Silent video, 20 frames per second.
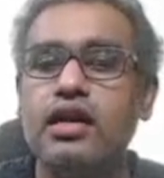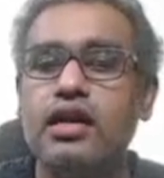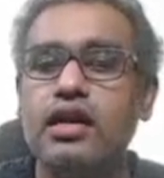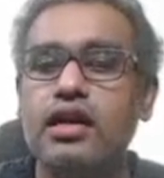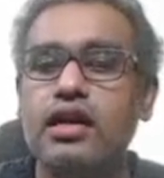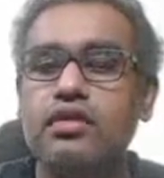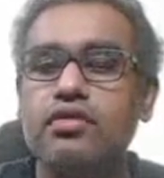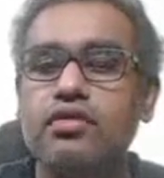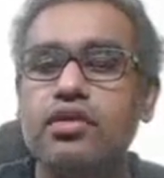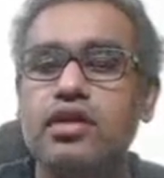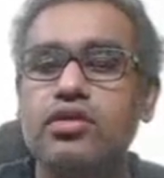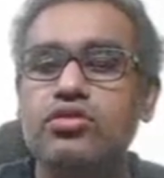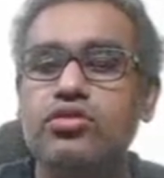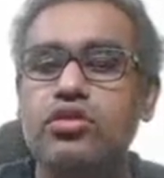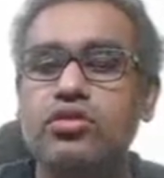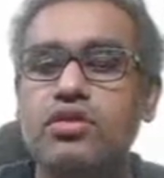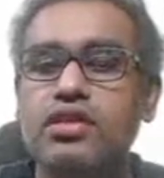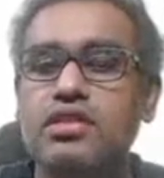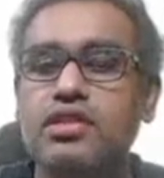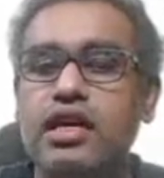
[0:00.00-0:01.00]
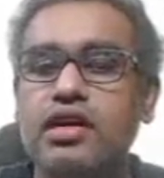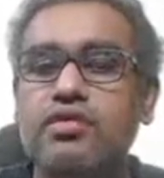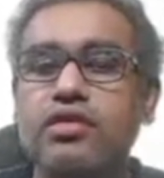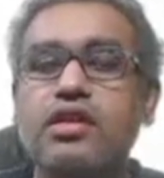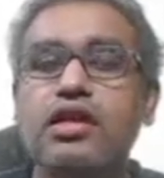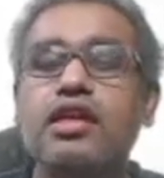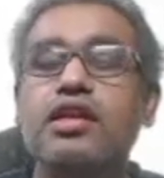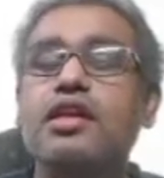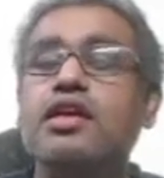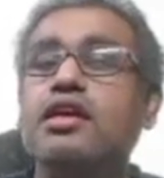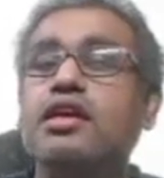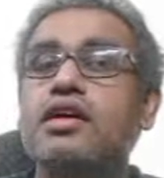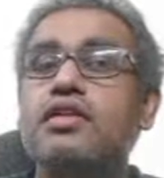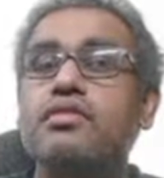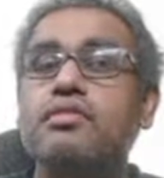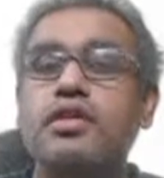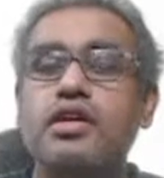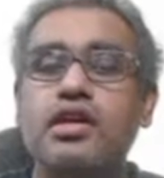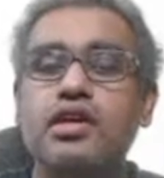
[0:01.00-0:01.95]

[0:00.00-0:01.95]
nerve. This U will stand for the ulnar nerve.